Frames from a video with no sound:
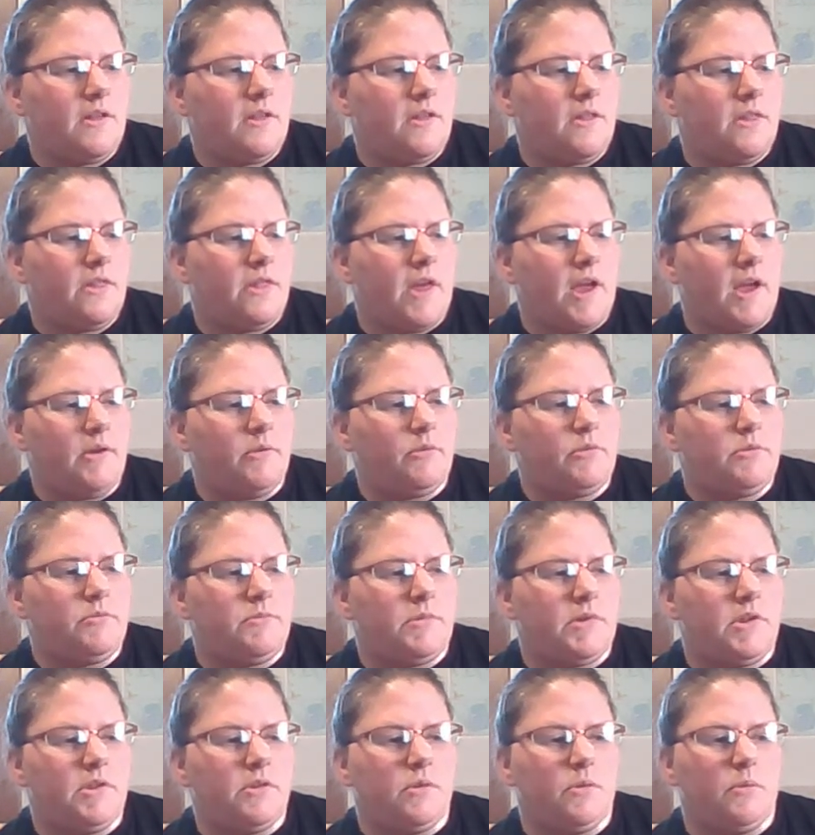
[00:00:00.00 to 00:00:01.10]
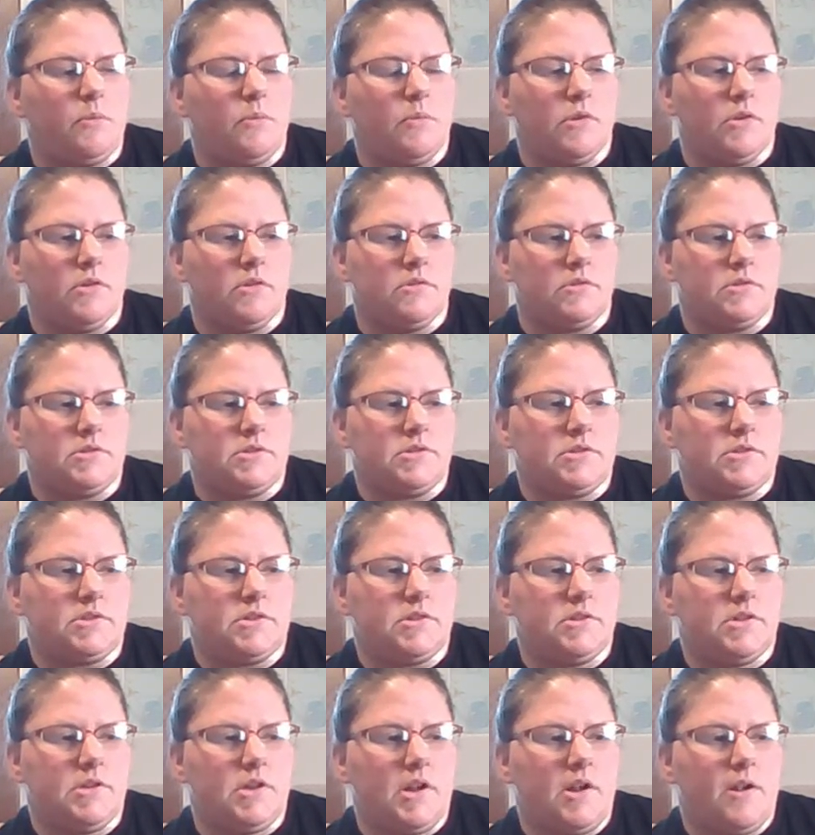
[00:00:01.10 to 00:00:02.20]
That would be the worst.
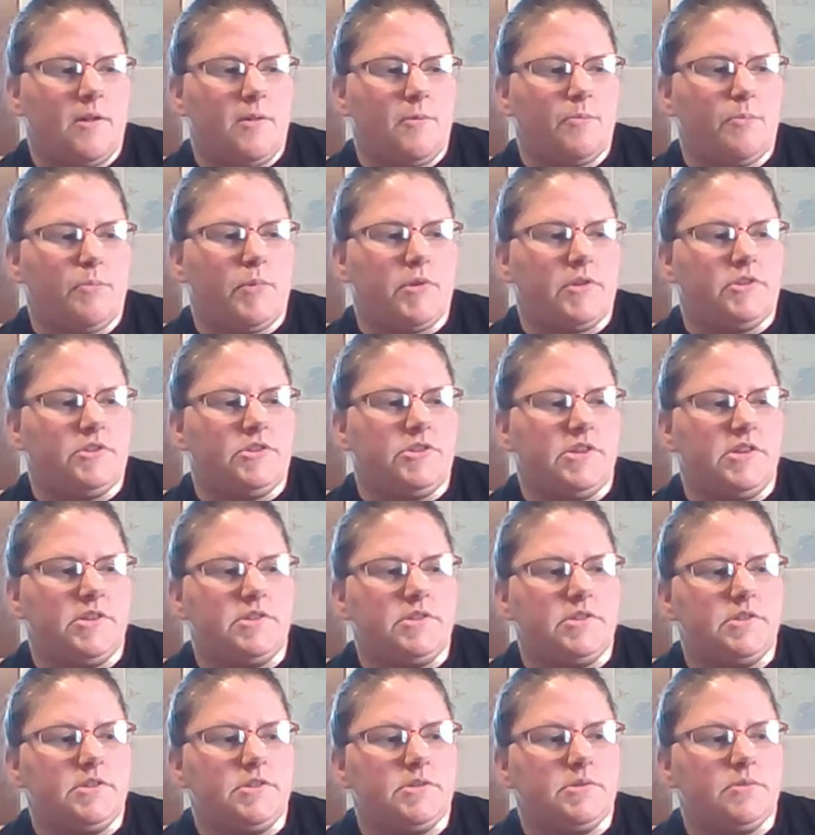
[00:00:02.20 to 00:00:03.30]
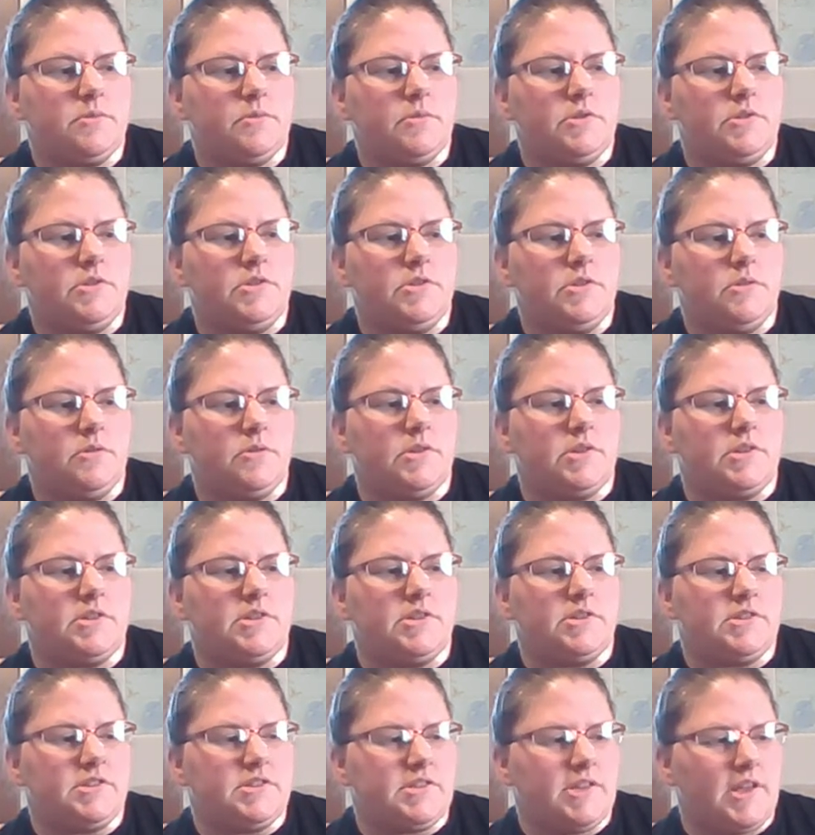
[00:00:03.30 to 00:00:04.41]
But Jesus would do it
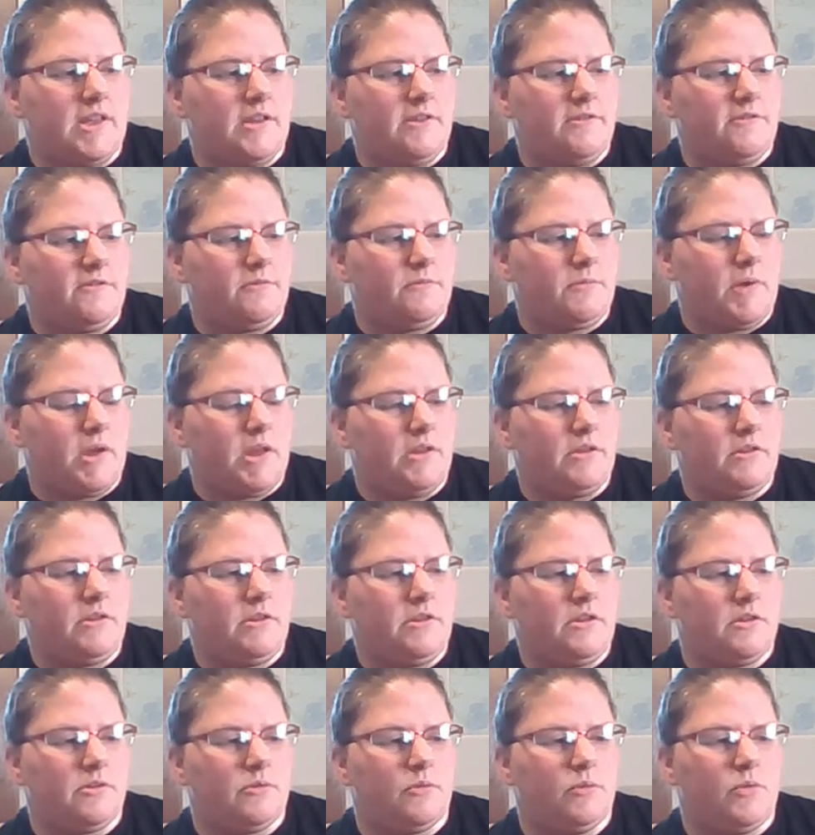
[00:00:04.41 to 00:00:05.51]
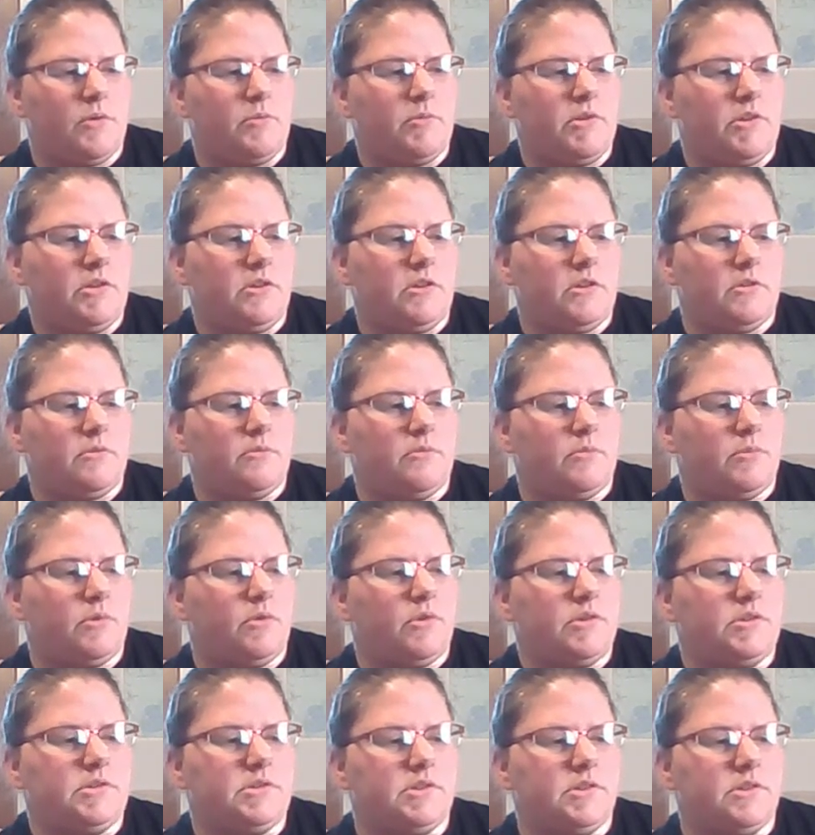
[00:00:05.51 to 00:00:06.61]
to save men and women and
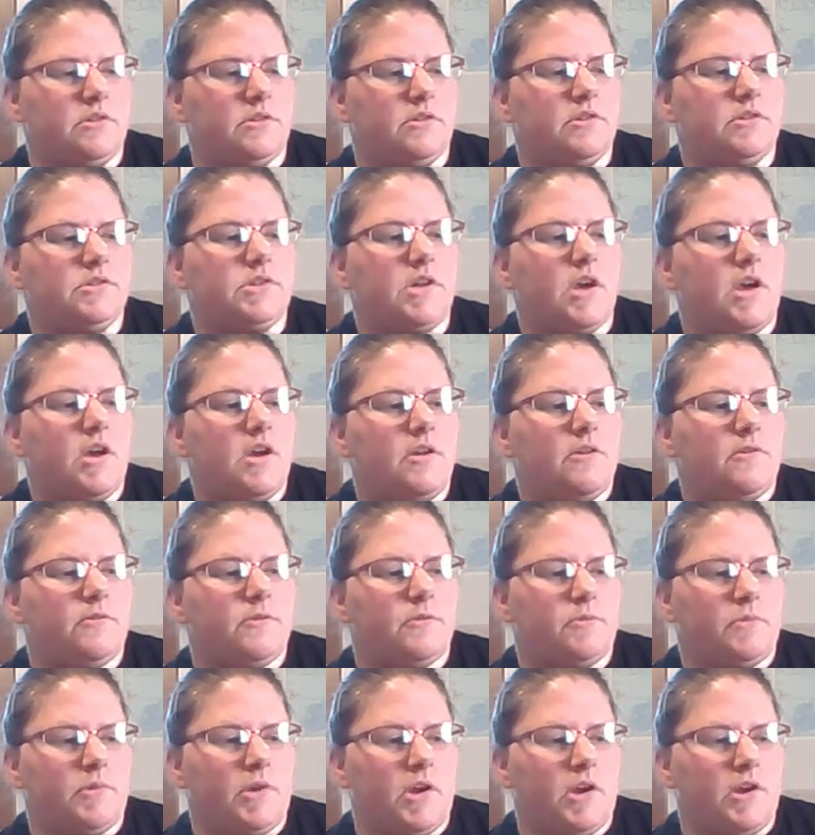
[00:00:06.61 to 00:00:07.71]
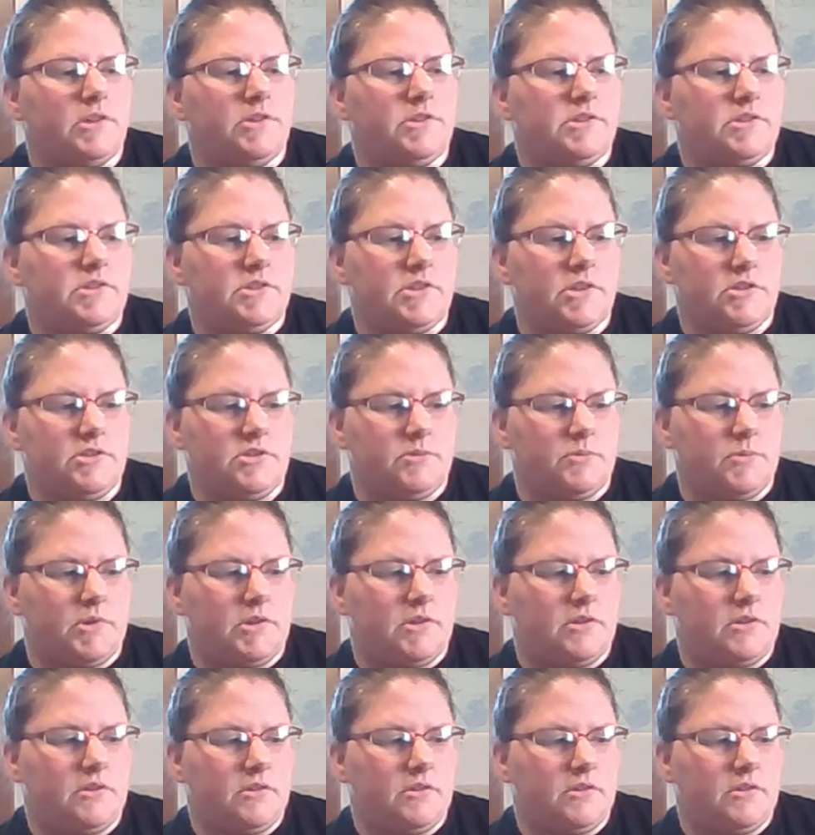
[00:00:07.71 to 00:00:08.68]
boys and girls from God's judgment.